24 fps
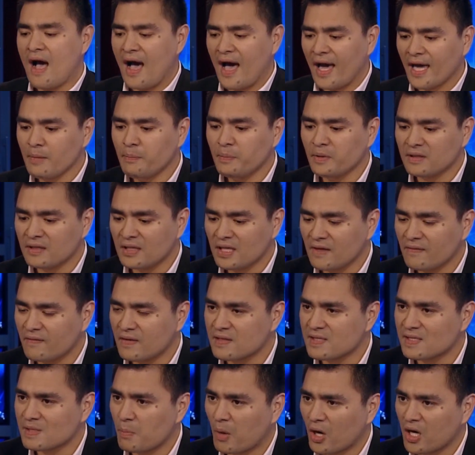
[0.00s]
I believe
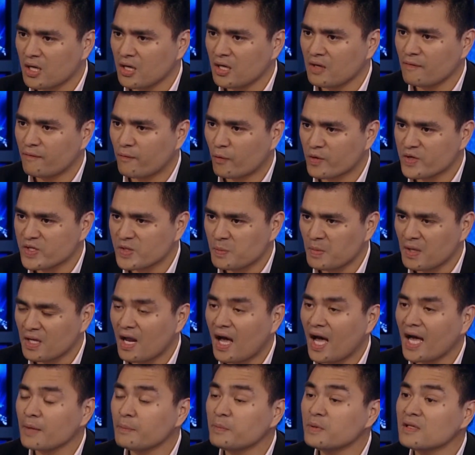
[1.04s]
in smart enforcement.
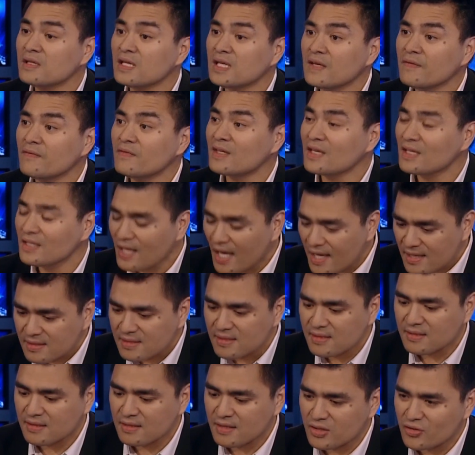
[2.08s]
I believe that, yes,
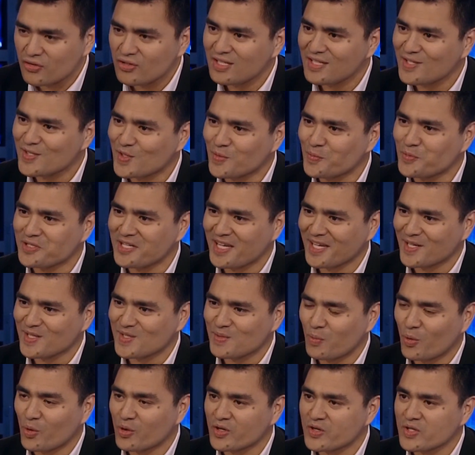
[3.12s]
this country needs to protect
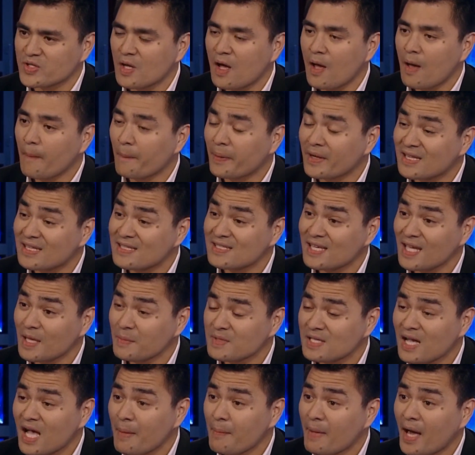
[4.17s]
its borders. But at the
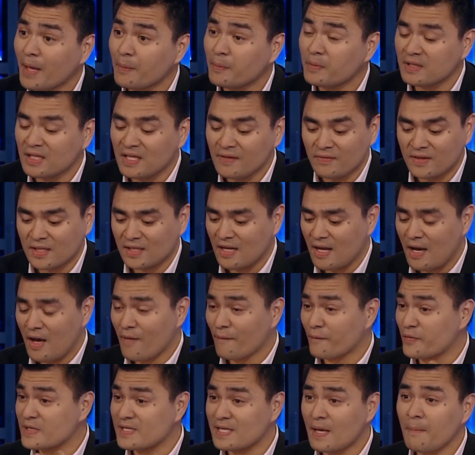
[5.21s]
same time, I believe that
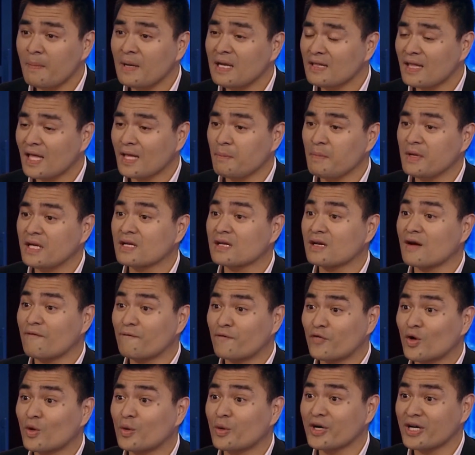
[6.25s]
for somebody like me to come
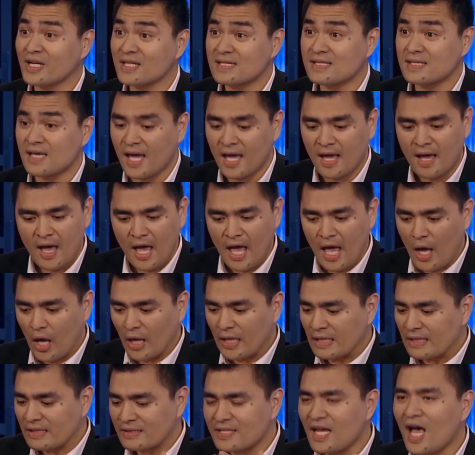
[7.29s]
forward and say,
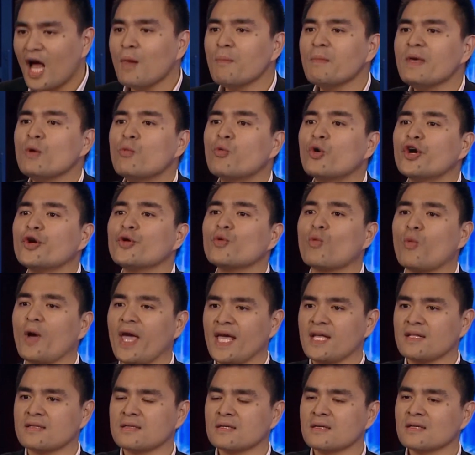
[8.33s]
tell me where to
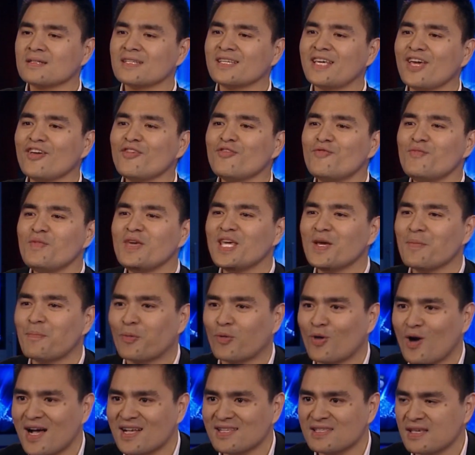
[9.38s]
wait. Give me a
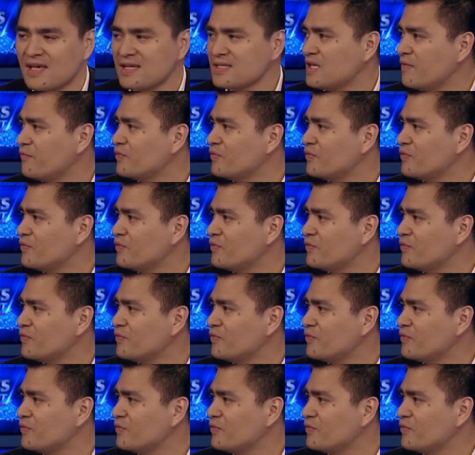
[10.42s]
process.